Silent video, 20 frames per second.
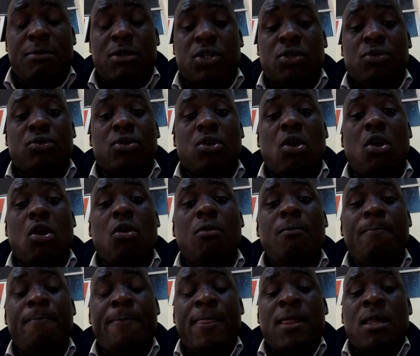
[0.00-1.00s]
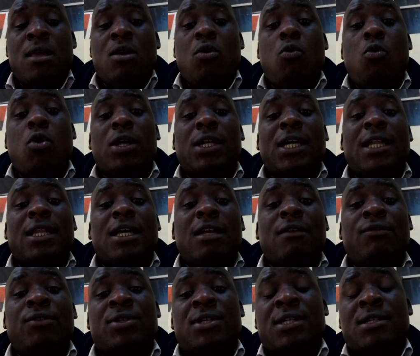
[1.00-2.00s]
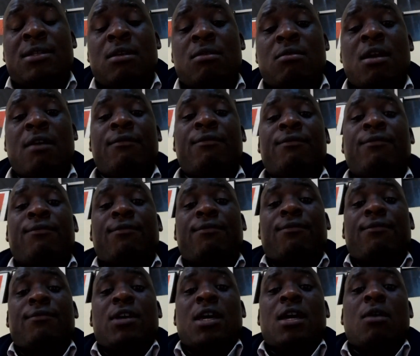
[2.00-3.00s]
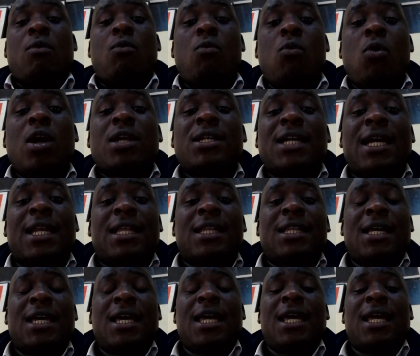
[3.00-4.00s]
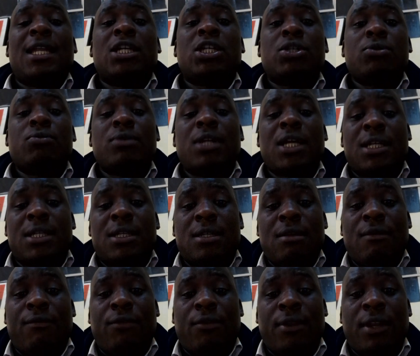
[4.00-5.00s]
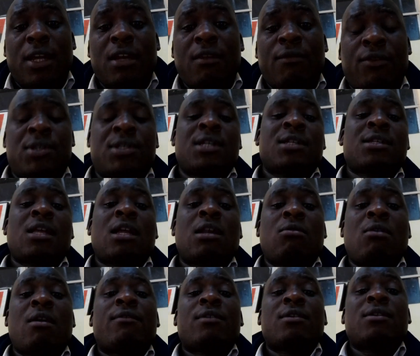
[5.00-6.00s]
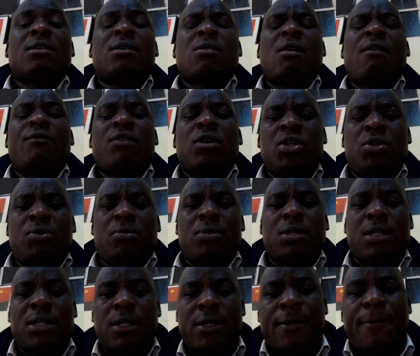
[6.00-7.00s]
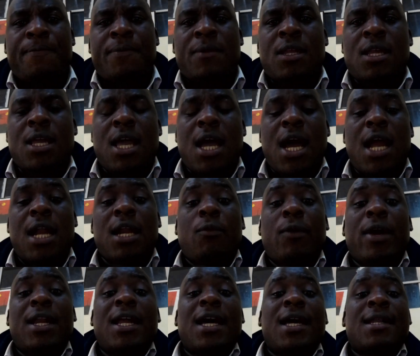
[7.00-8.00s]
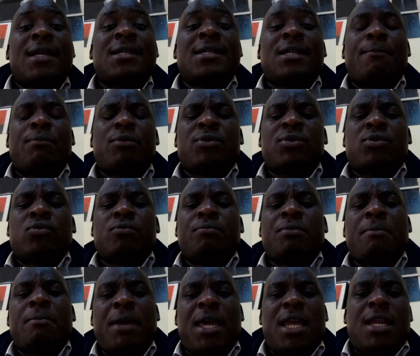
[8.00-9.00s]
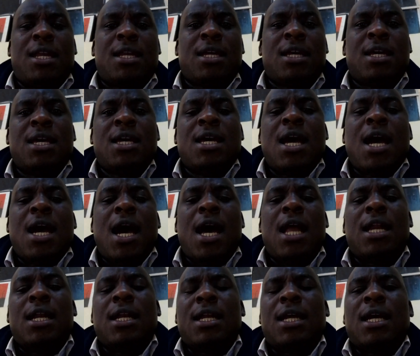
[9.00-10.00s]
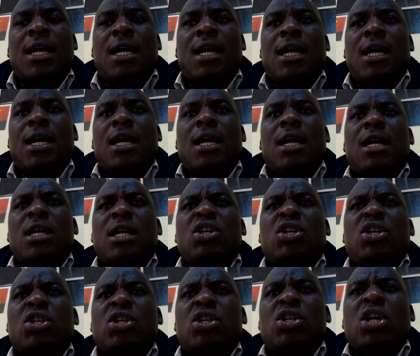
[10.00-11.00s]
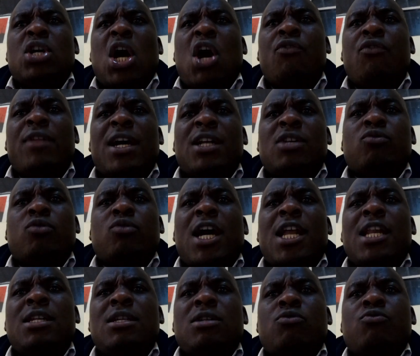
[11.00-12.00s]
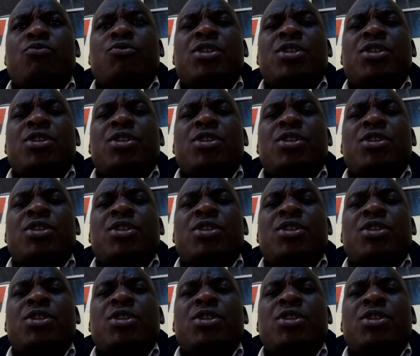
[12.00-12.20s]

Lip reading: be able to know what are the invoices that you have. What are the due date for the invoices that you have issued, and when are they supposed to be paid? And on that one,